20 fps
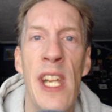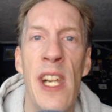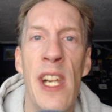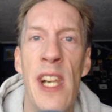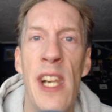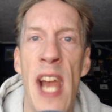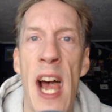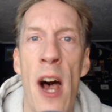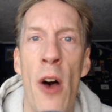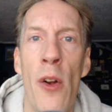and
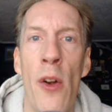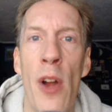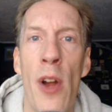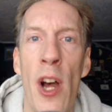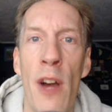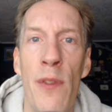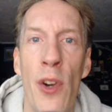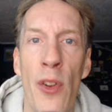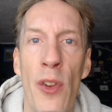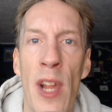out of
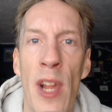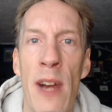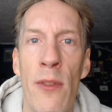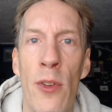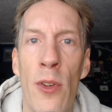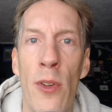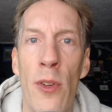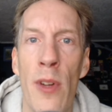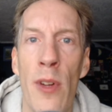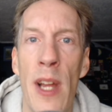your
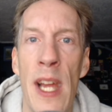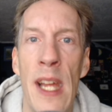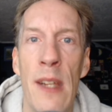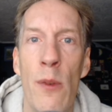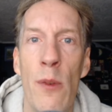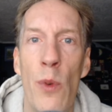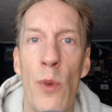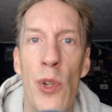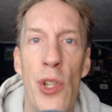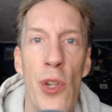level and
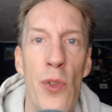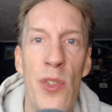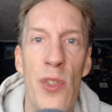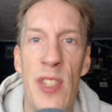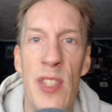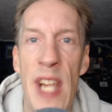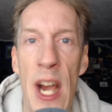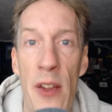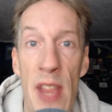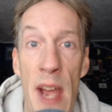reduce
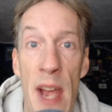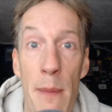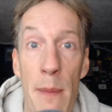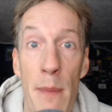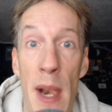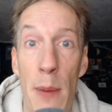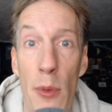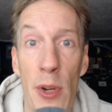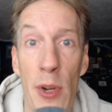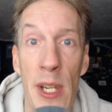down that
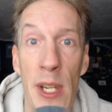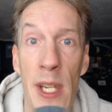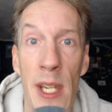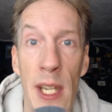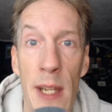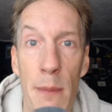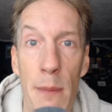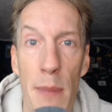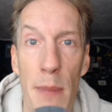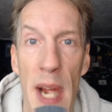memory
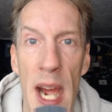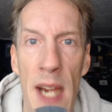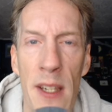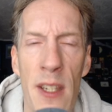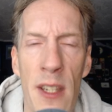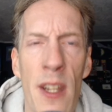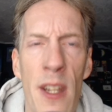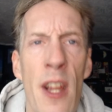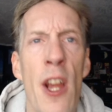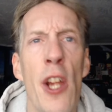impact.
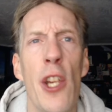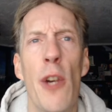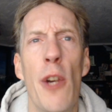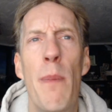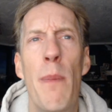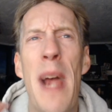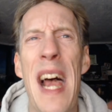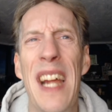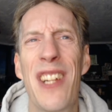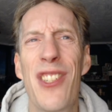Your
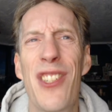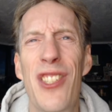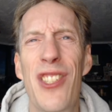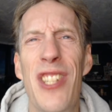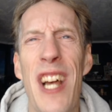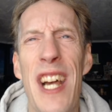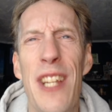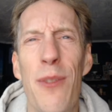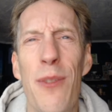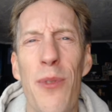package
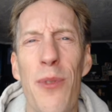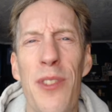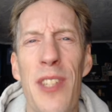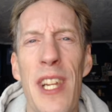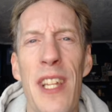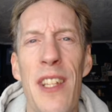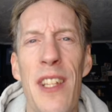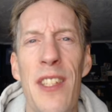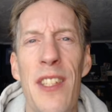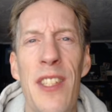size will stay
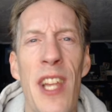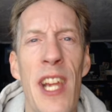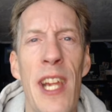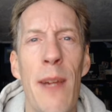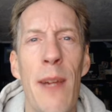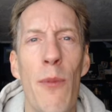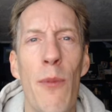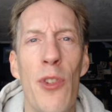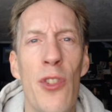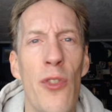the same
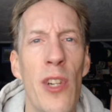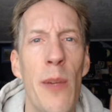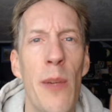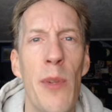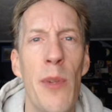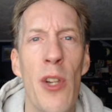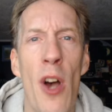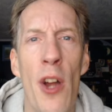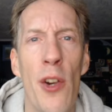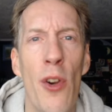with streaming
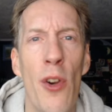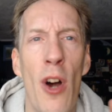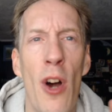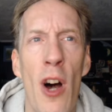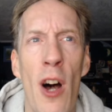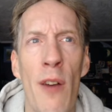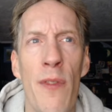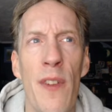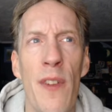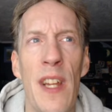on or
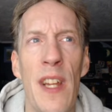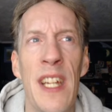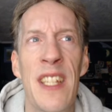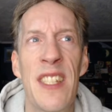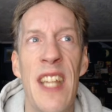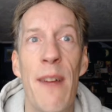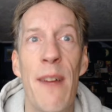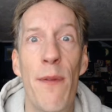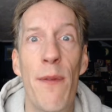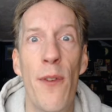off,
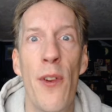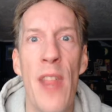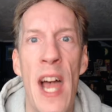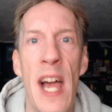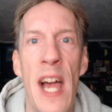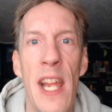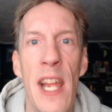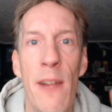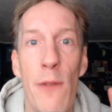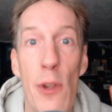except for
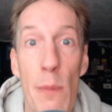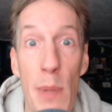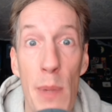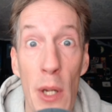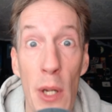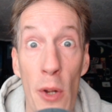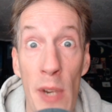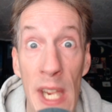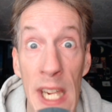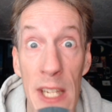that if you
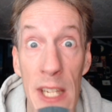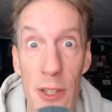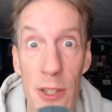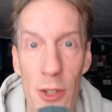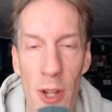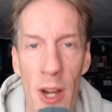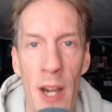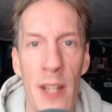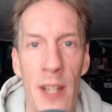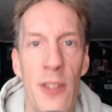build
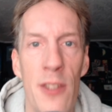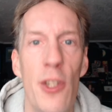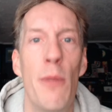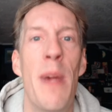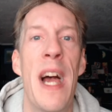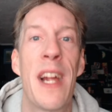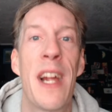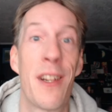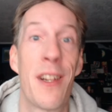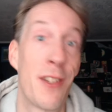HLODs, your
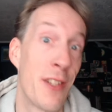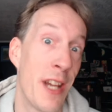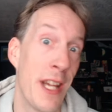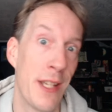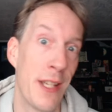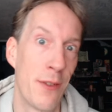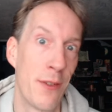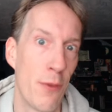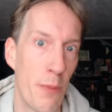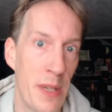package
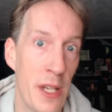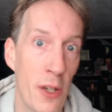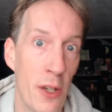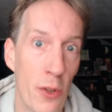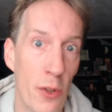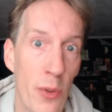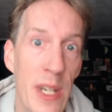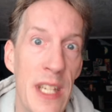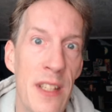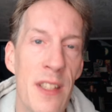size will be
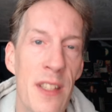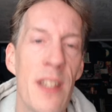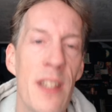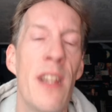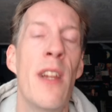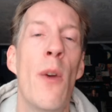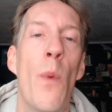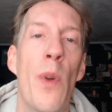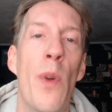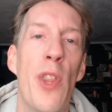increased
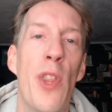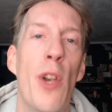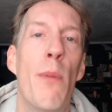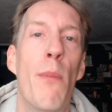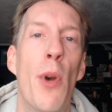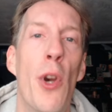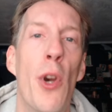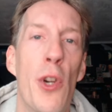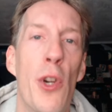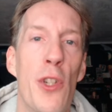when they're
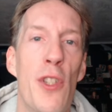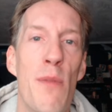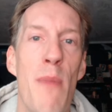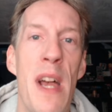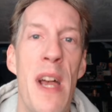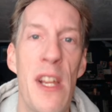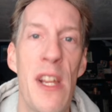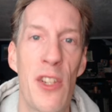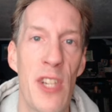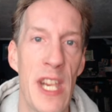merged
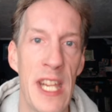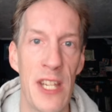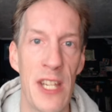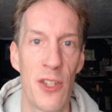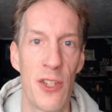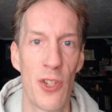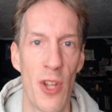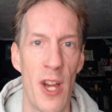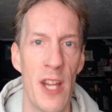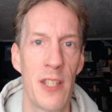mesh
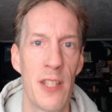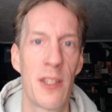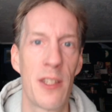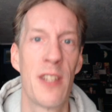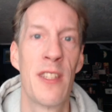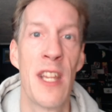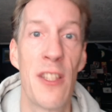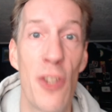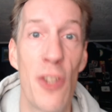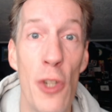HLODs, because
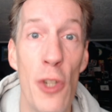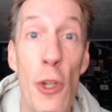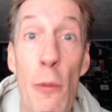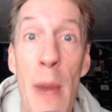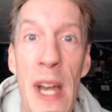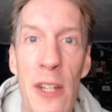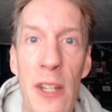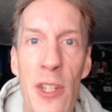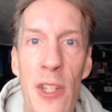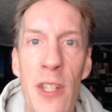that's new
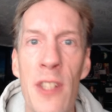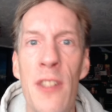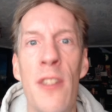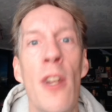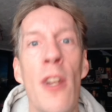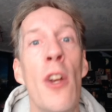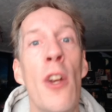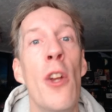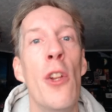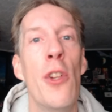meshes,
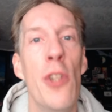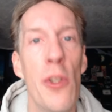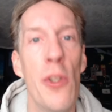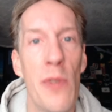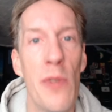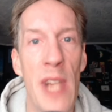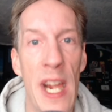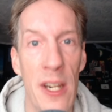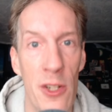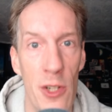new
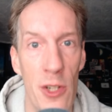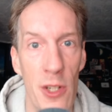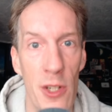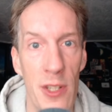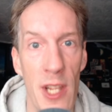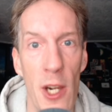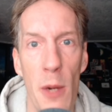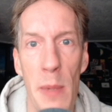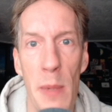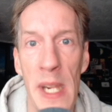textures that
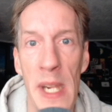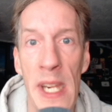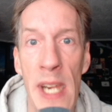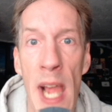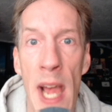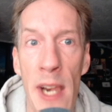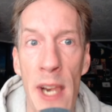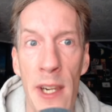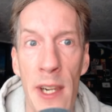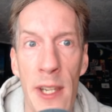are being
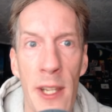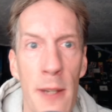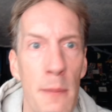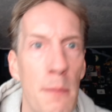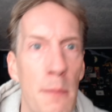added in.